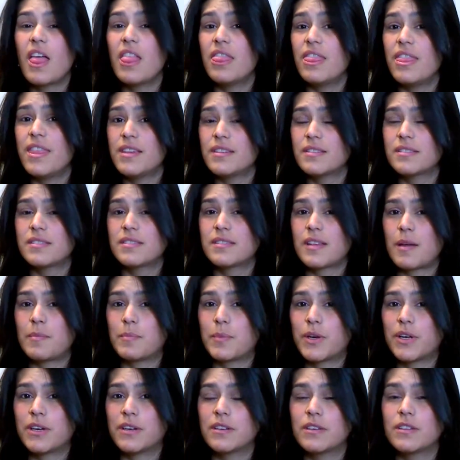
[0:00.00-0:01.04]
This
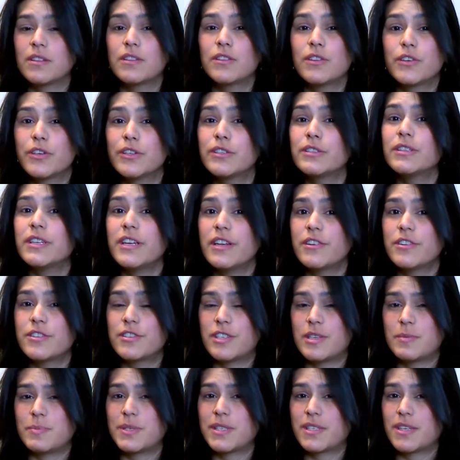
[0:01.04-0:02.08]
summer, learn
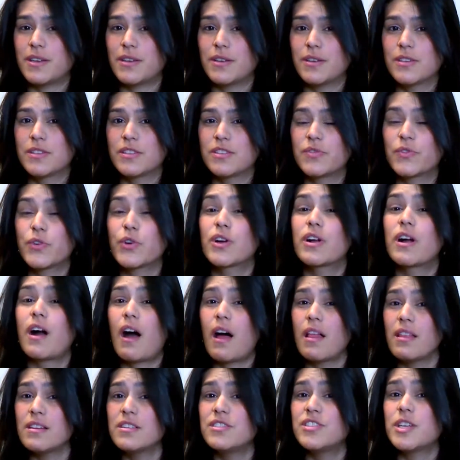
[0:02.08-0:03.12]
leadership skills for
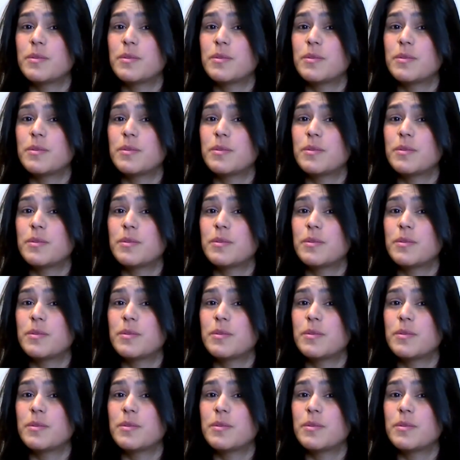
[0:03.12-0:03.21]
college